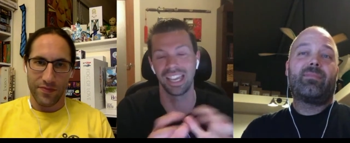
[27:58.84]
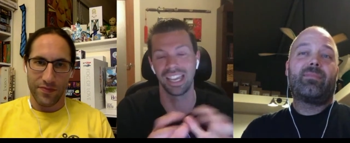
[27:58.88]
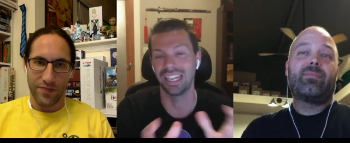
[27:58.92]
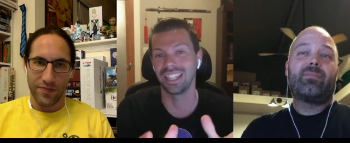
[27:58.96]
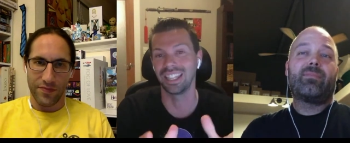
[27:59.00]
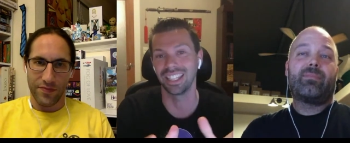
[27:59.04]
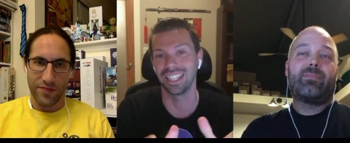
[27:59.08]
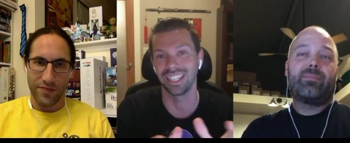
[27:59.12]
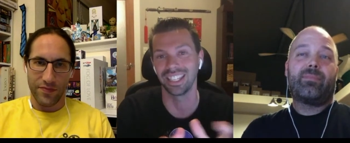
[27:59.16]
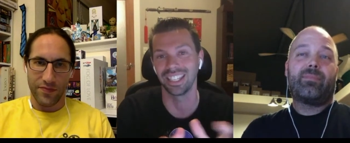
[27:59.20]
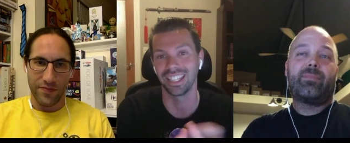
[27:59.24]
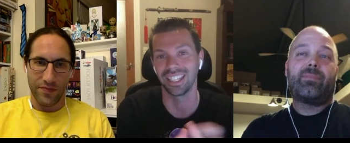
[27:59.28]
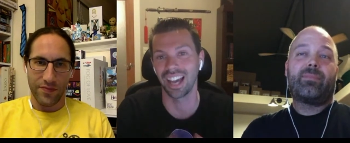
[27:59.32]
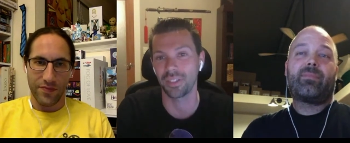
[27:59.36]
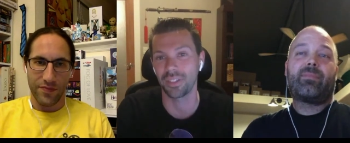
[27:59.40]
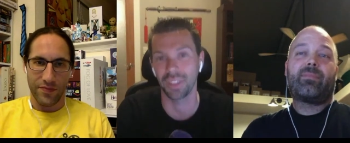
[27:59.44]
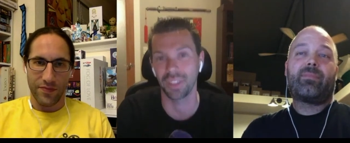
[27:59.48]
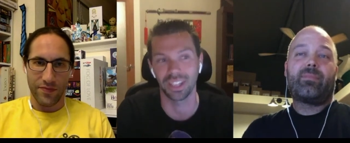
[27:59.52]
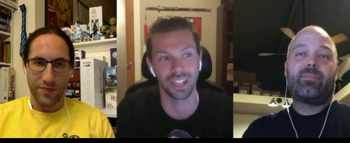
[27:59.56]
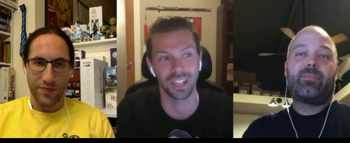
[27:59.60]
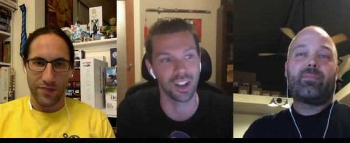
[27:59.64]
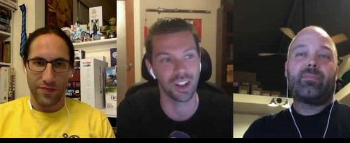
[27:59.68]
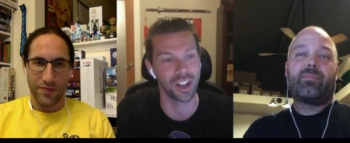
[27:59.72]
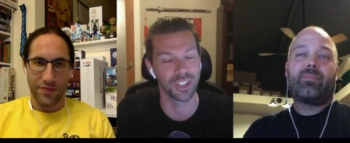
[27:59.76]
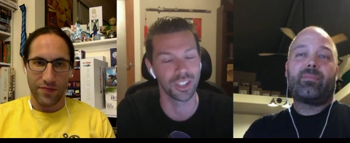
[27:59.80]
Speaker 1: friend, anything, I
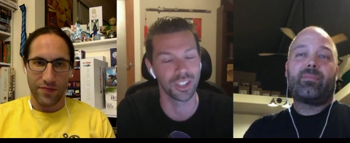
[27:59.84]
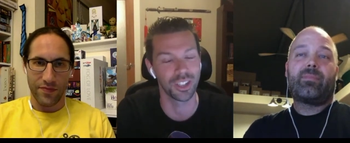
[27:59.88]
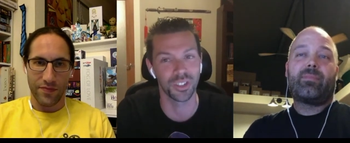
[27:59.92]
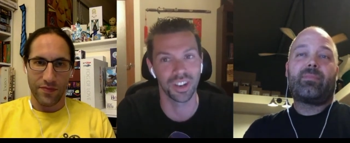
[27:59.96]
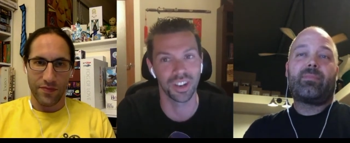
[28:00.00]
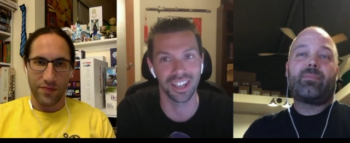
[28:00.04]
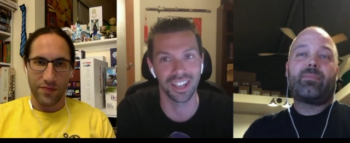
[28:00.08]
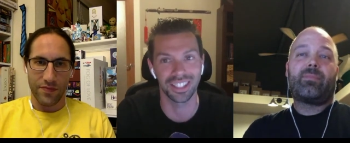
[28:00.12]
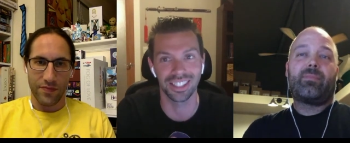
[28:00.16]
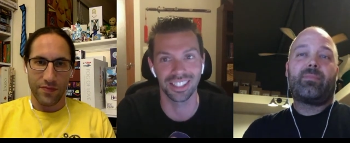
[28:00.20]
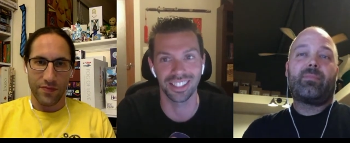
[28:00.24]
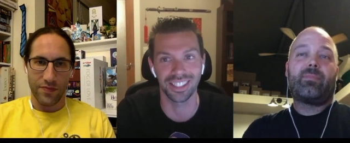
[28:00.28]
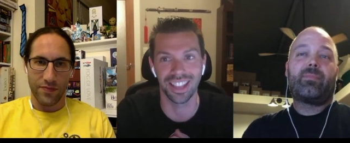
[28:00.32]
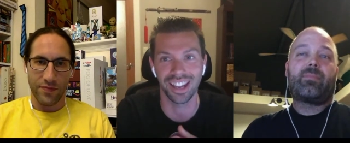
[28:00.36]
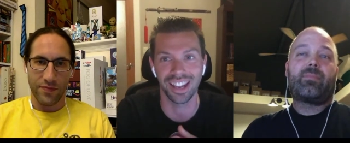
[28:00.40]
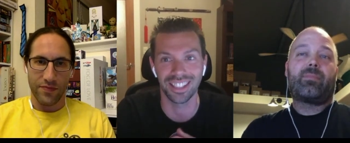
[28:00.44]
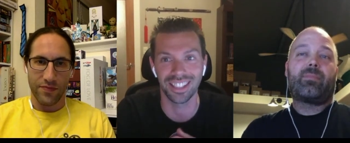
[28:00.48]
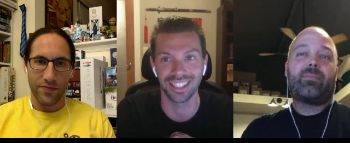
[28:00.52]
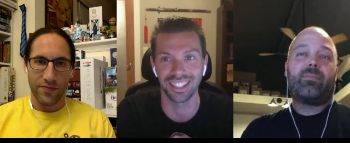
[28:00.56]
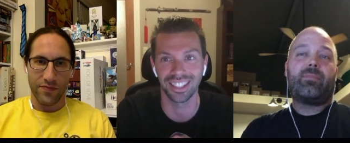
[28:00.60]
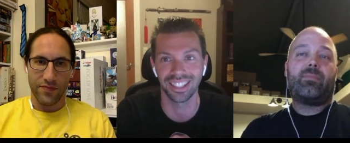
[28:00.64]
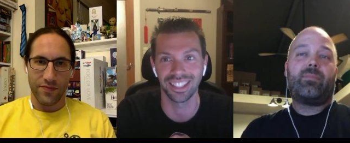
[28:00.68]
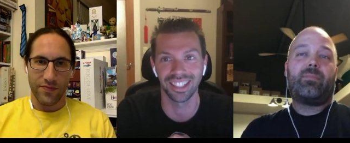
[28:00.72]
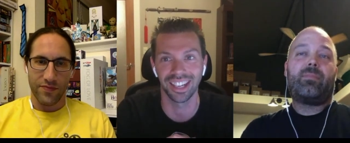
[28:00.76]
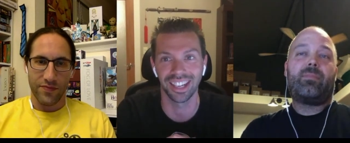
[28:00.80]
think a contract is
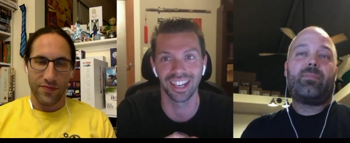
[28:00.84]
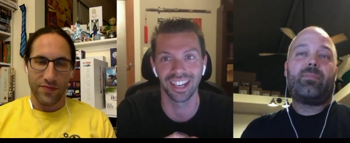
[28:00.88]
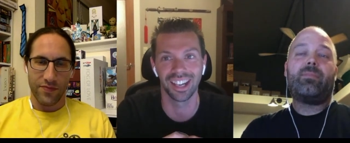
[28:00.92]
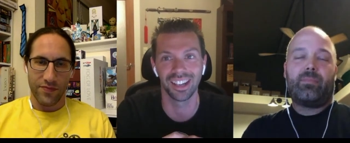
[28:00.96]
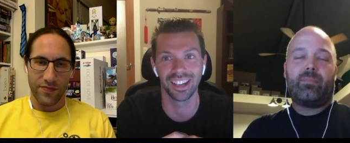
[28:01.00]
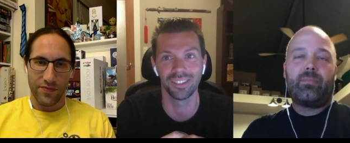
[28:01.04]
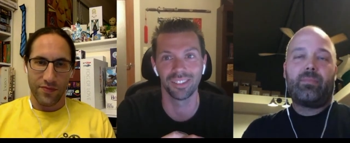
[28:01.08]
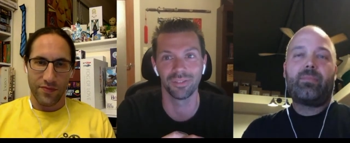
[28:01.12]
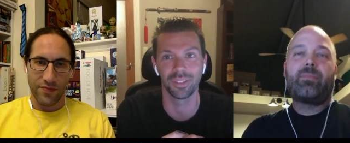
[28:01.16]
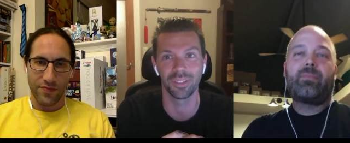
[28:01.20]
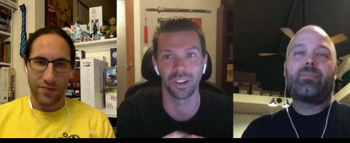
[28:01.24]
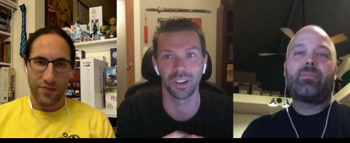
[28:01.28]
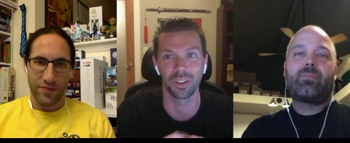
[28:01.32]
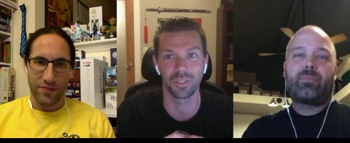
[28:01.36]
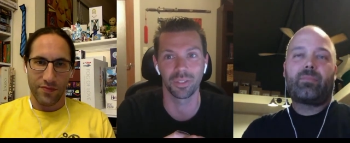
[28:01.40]
actually uh,